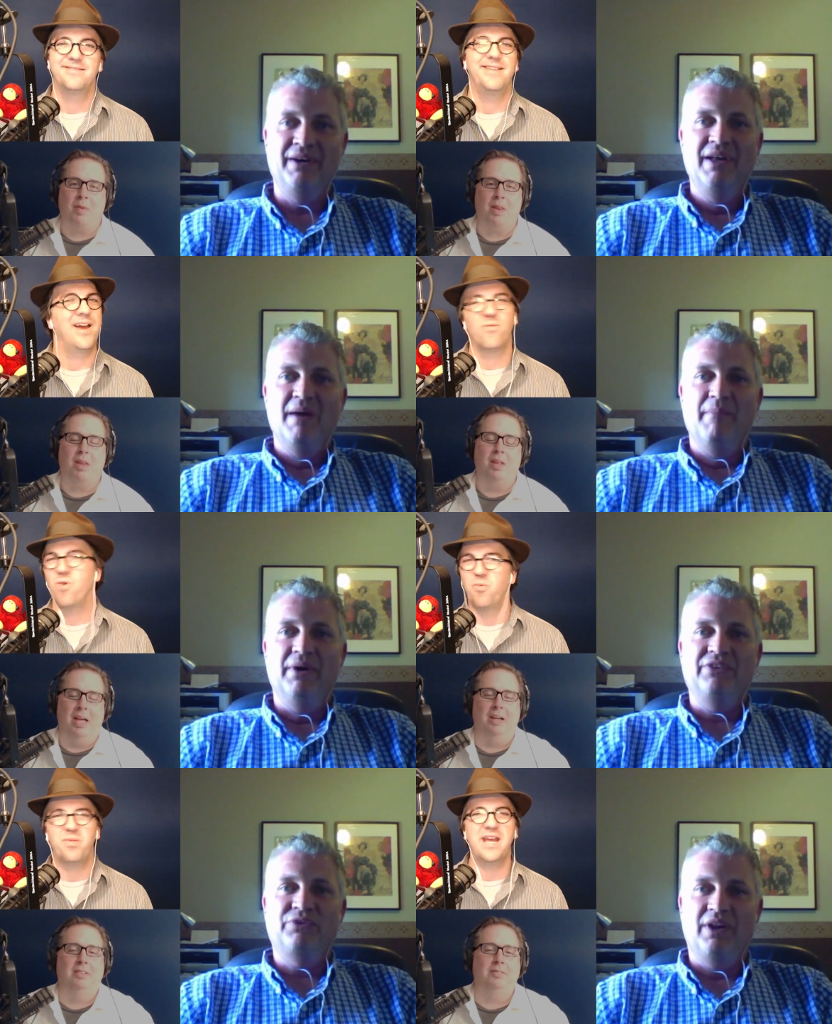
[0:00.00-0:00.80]
Speaker 1: but
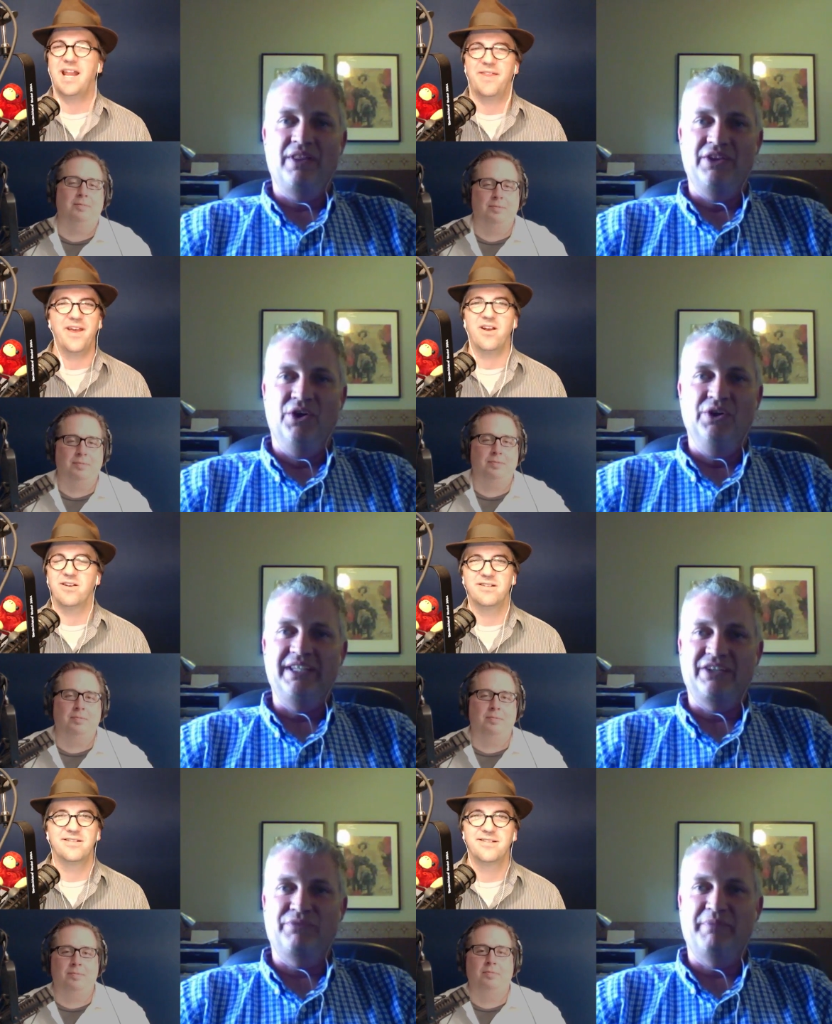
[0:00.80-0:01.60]
it's one of the
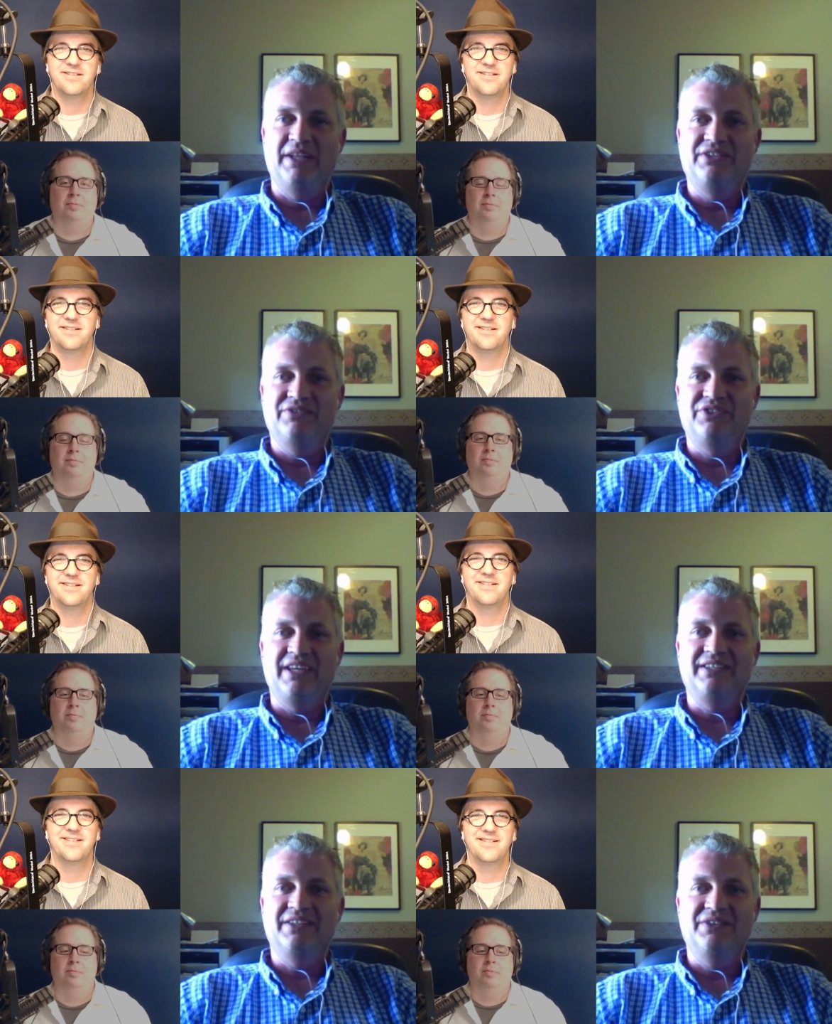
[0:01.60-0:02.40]
only expensive
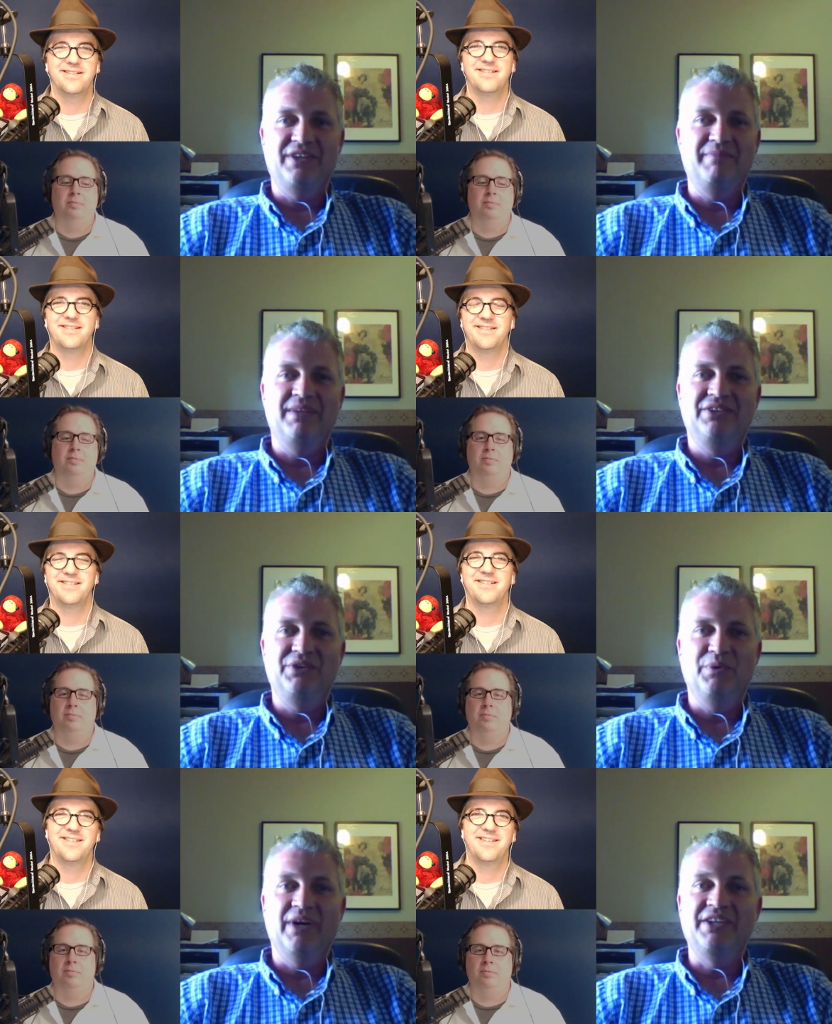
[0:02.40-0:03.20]
steak dinners I've been
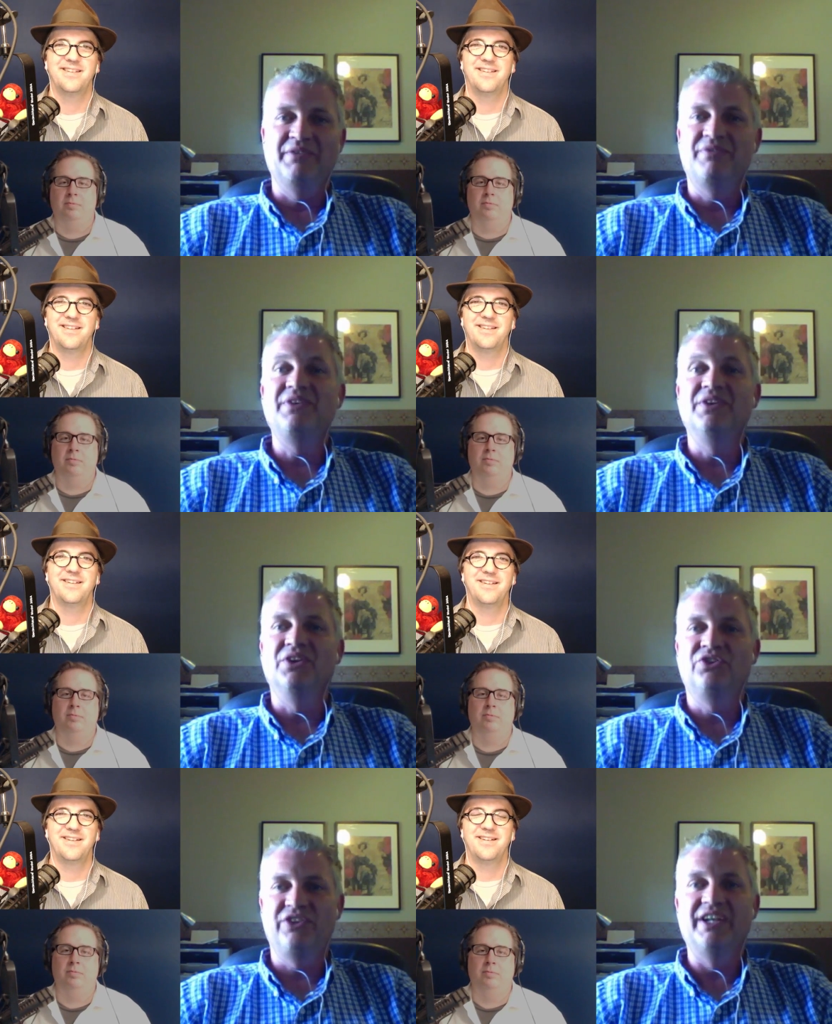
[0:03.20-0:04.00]
to where I didn't feel
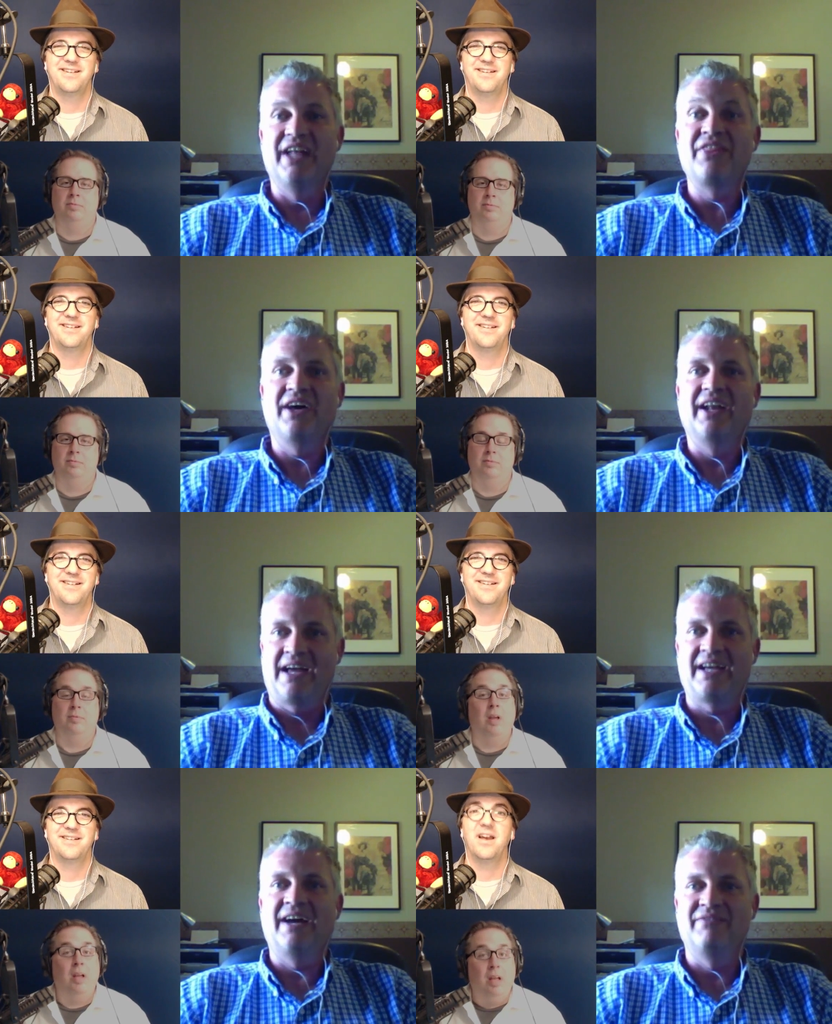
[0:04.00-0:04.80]
cheated. I thought
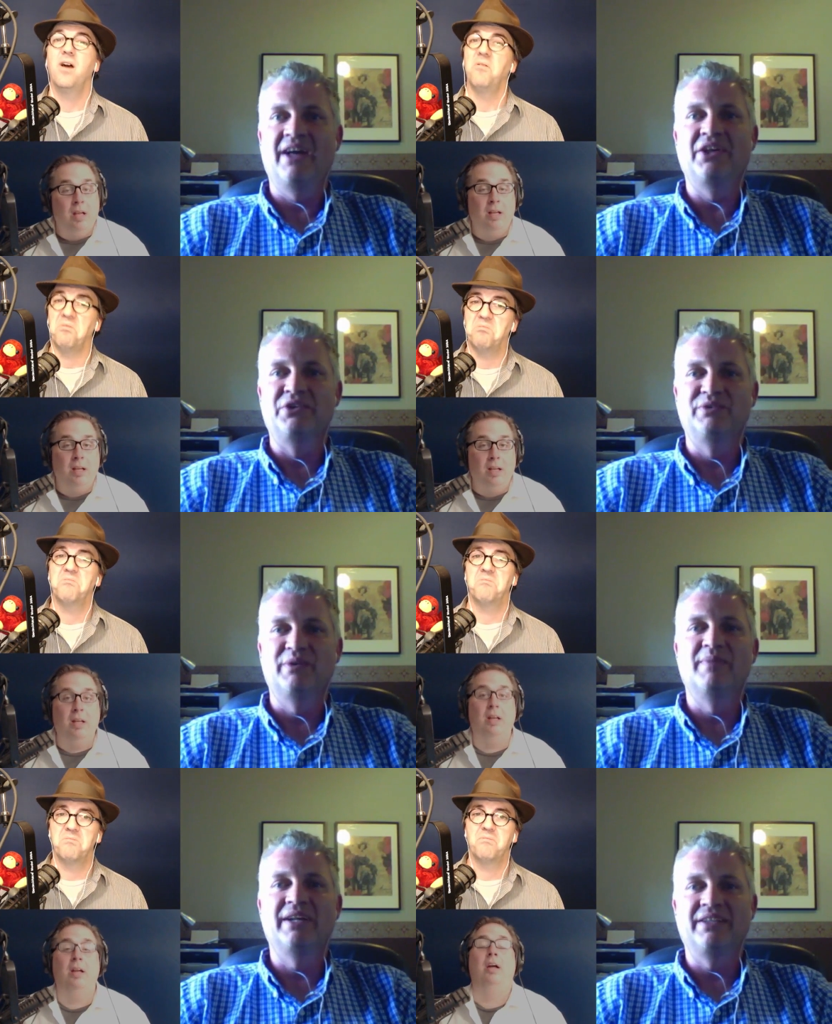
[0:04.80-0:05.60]
I got oh, value for my
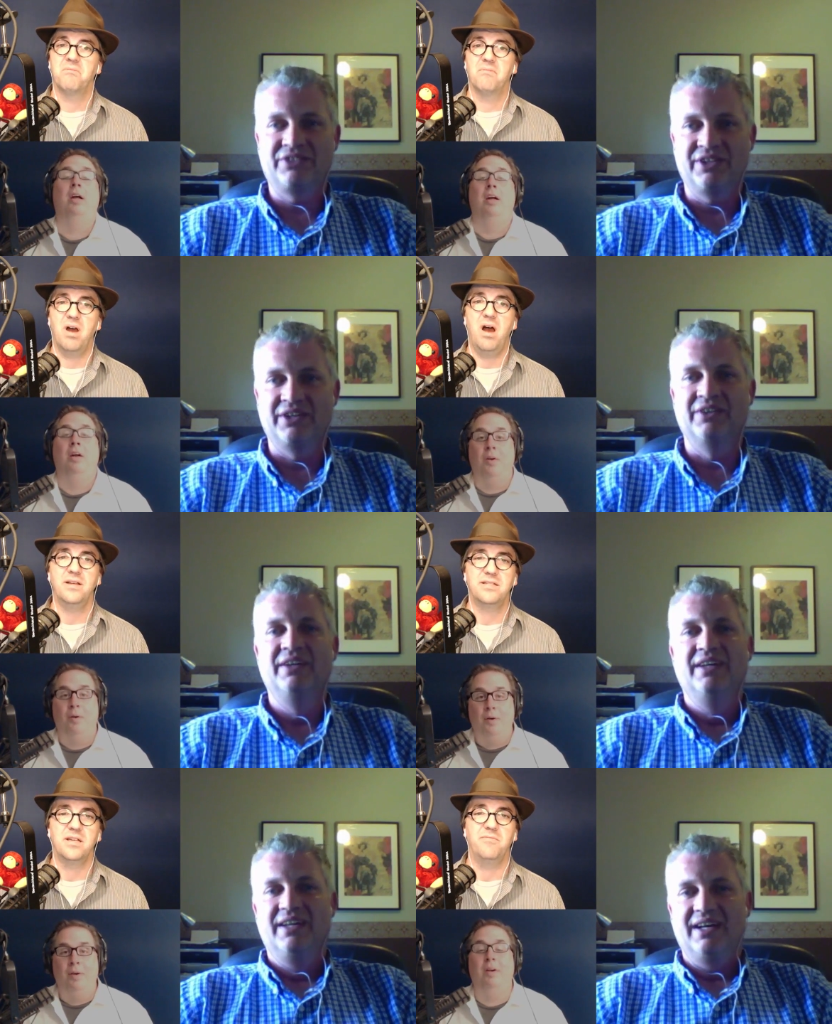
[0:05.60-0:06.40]
money. So
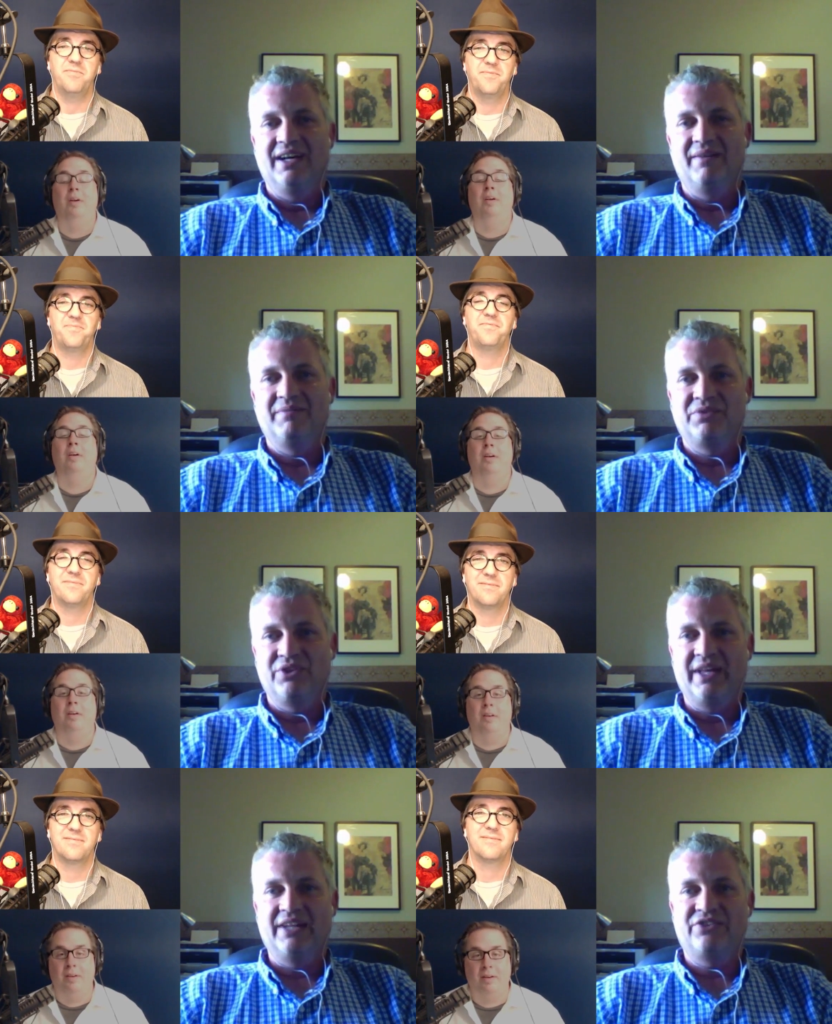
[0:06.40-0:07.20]
awesome. Uh, so
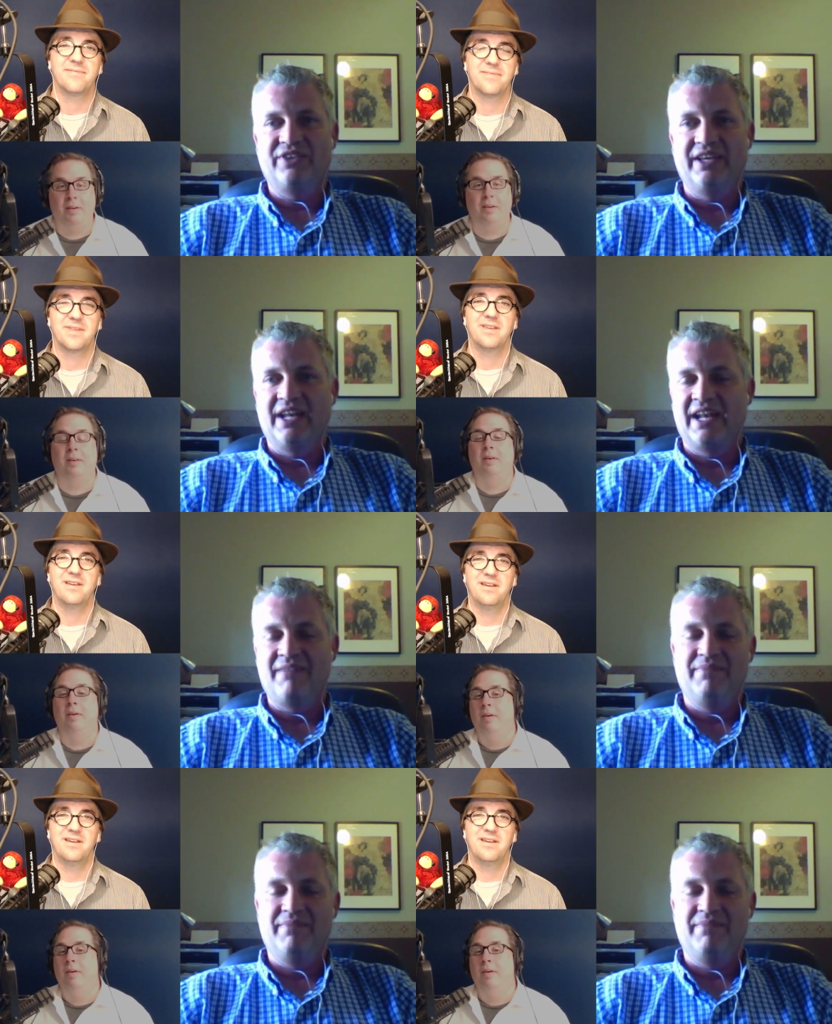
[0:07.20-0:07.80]
that said, and I've